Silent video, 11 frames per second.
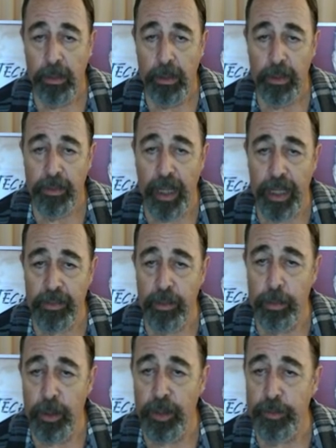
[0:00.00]
Science
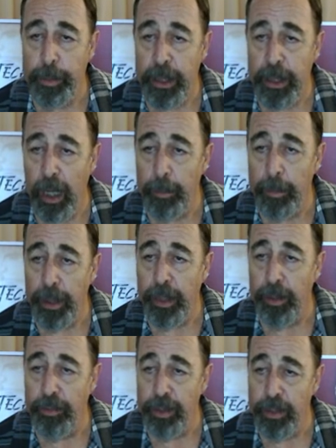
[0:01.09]
has moved beyond
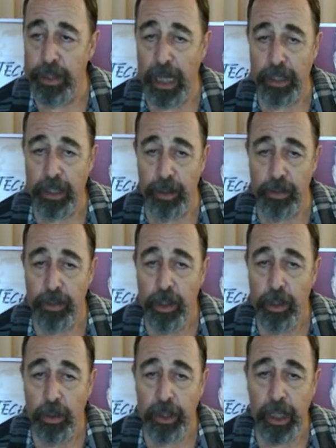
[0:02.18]
Plato's conjectures,
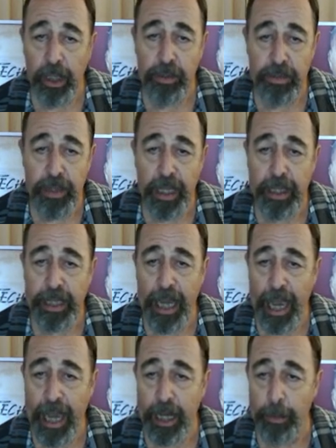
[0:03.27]
looking instead at the
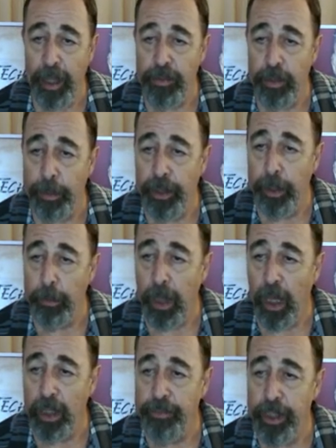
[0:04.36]
atom as the building
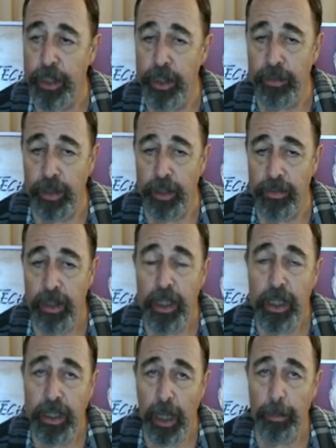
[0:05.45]
block of the universe.
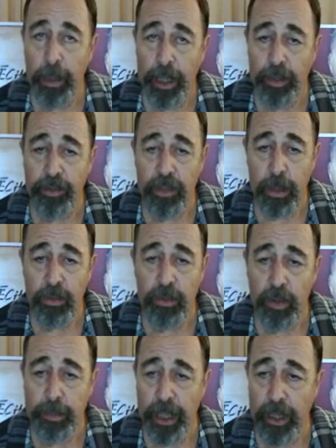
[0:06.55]
Yet Plato seems to
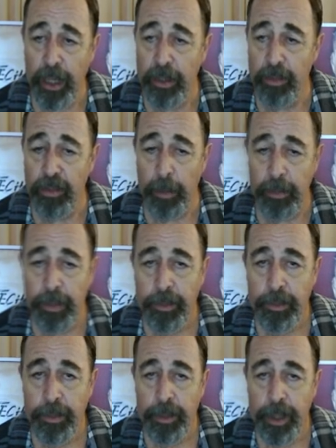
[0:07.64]
have been onto something.
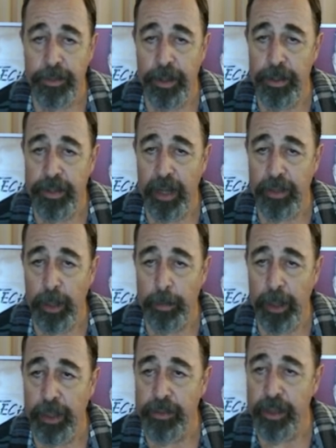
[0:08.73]
It turns out that
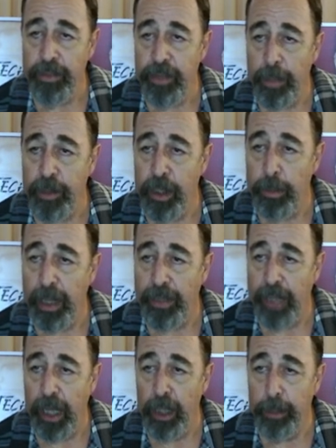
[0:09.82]
Plato's conception about
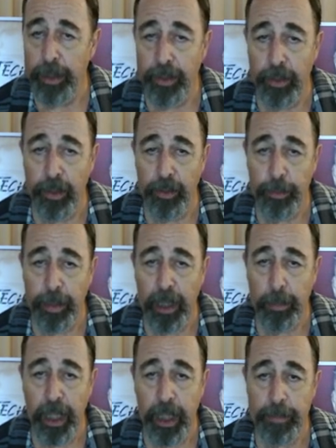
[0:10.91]
the element Earth being
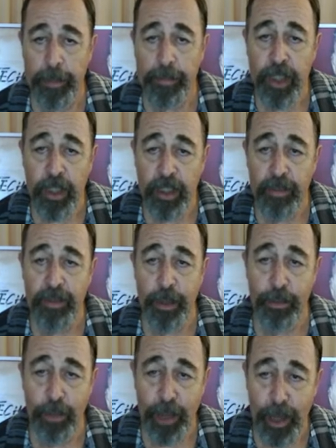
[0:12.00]
made up of cubes
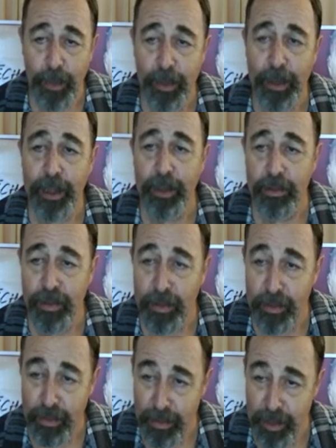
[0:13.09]
is literally the
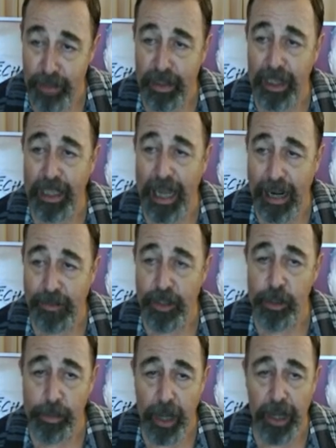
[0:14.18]
statistic
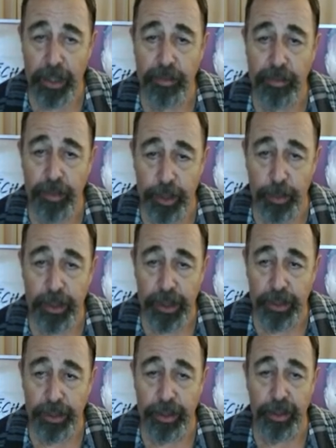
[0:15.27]
average model for the
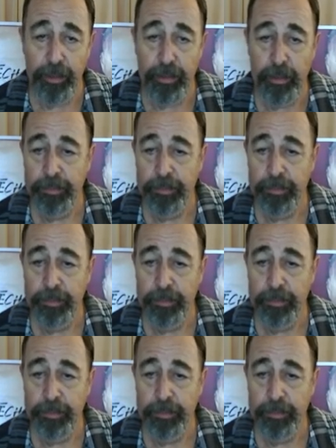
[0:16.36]
real Earth.